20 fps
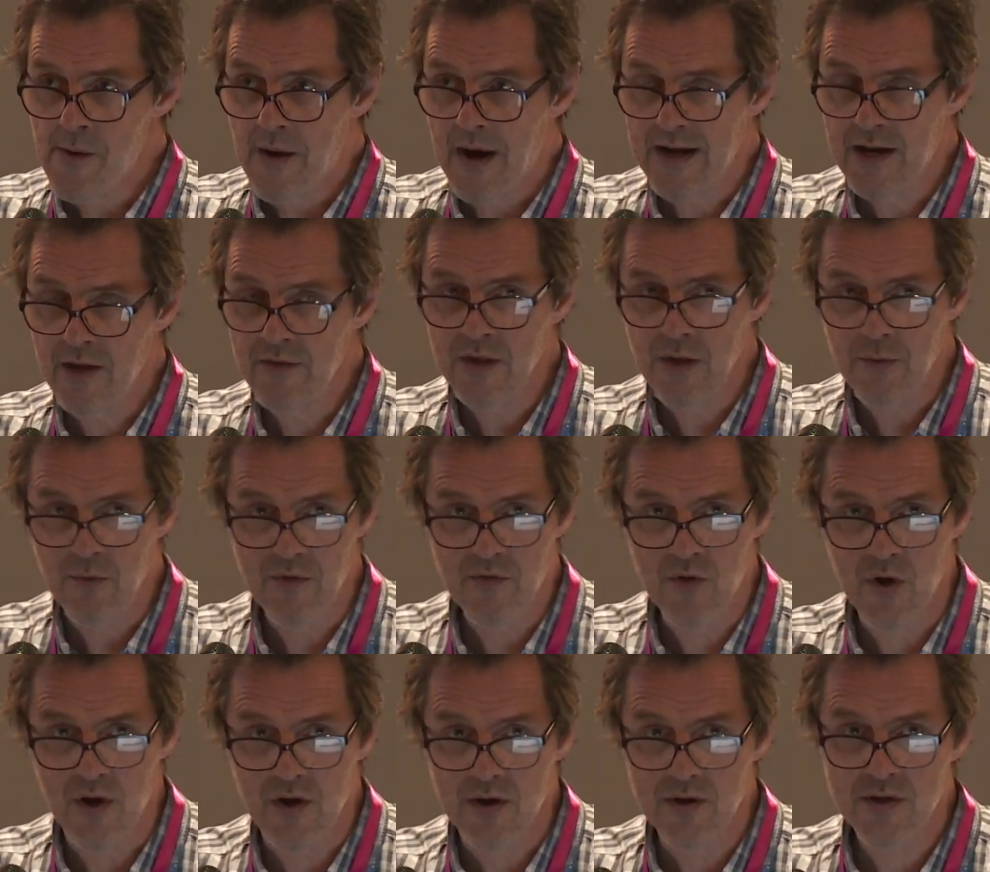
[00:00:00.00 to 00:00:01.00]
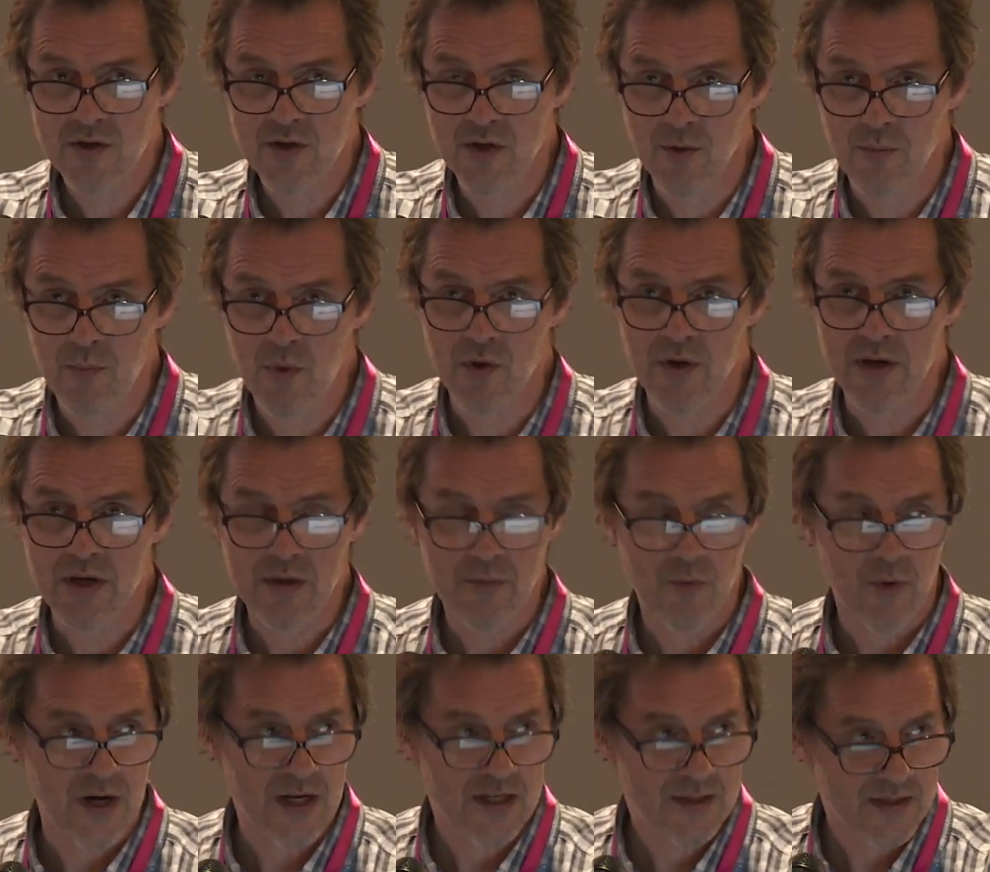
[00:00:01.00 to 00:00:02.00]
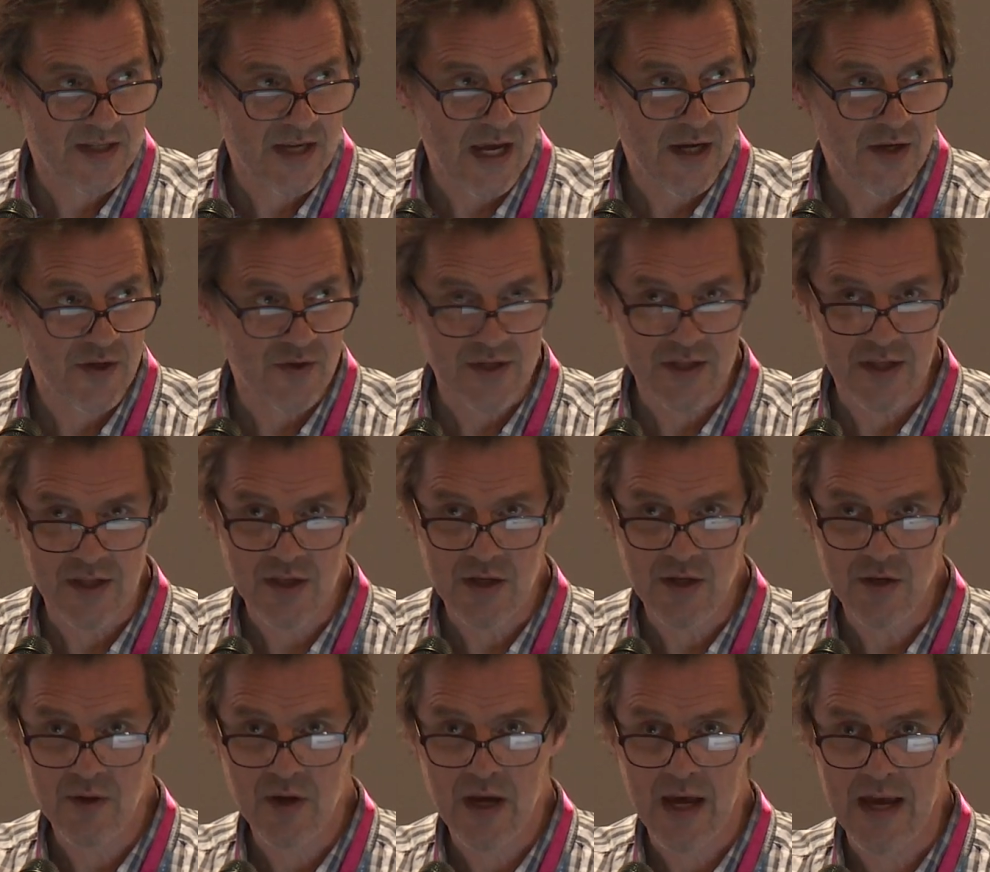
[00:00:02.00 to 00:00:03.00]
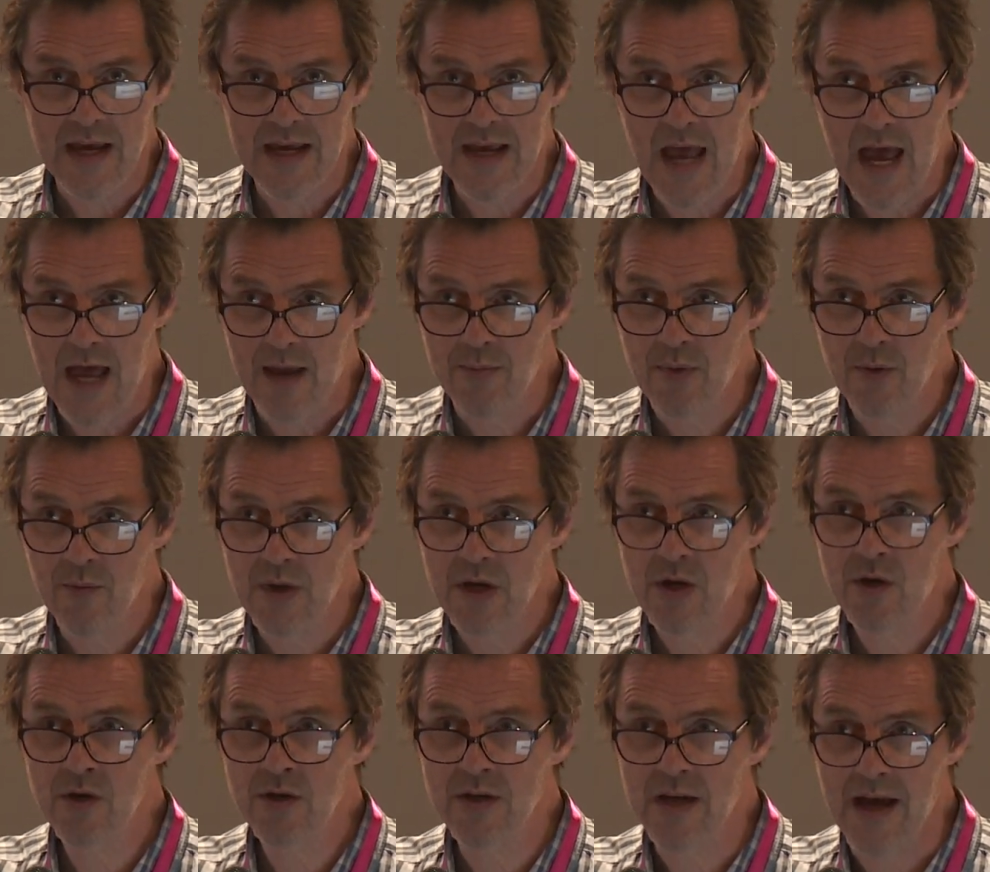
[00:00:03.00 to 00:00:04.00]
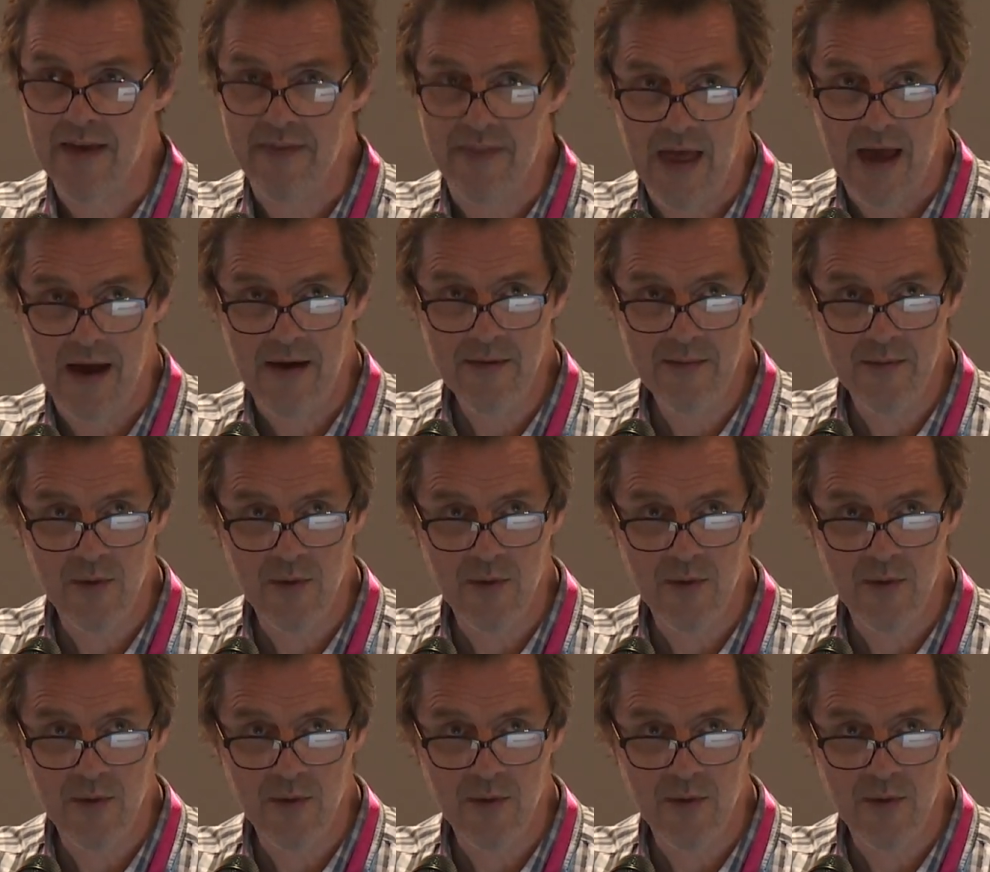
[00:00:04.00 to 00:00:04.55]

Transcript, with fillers: I don't think we've got to the point where it's dangerous in the UK yet, but we could get there,